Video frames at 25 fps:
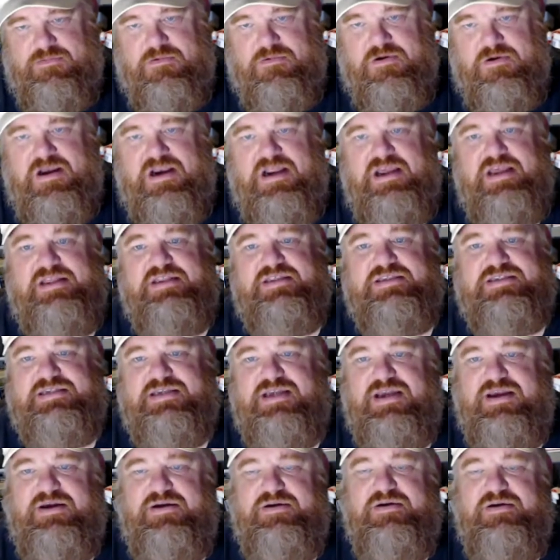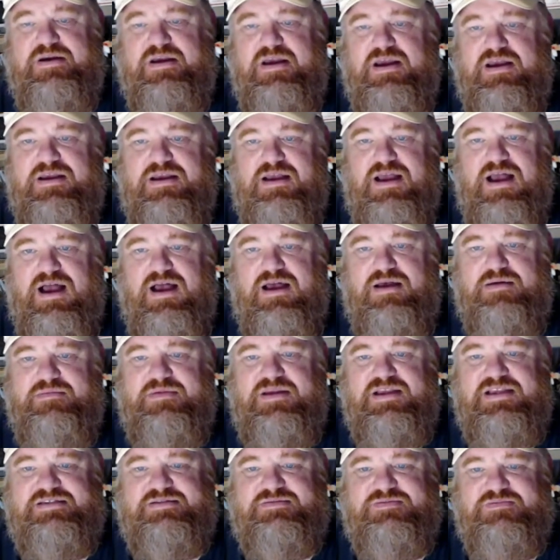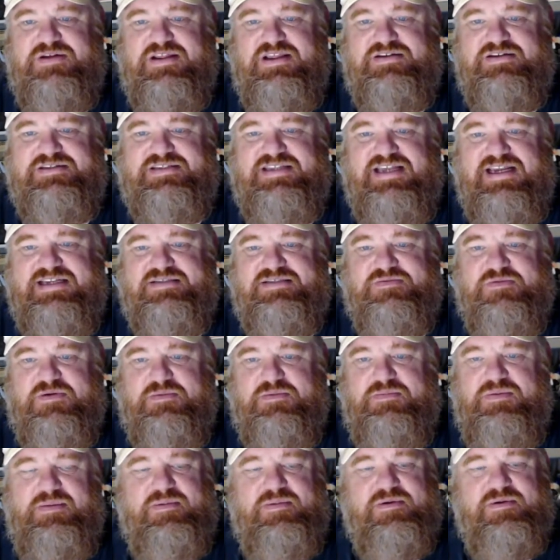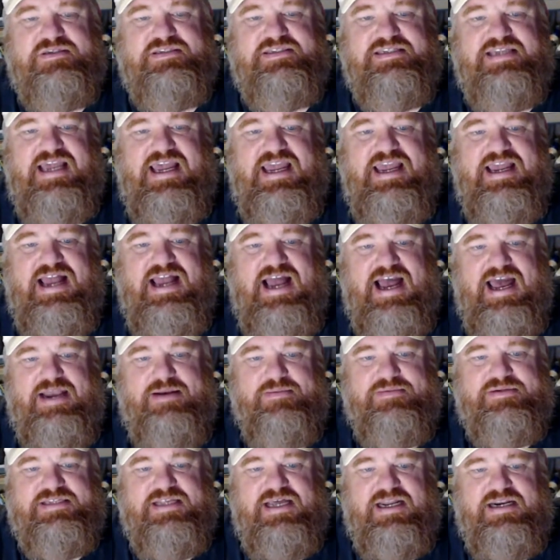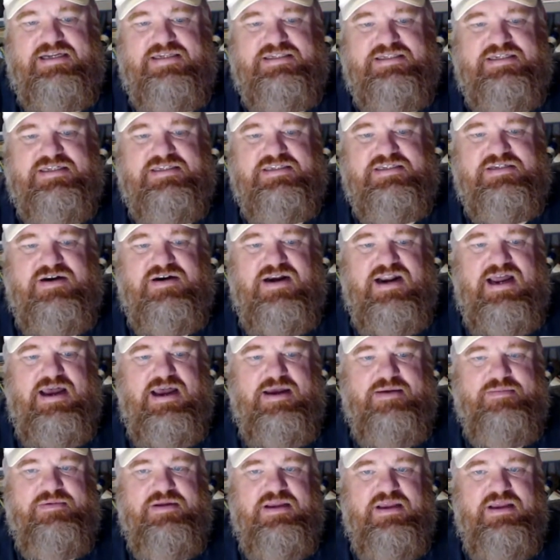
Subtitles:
won it, so it's one of those things. When people say items not as described,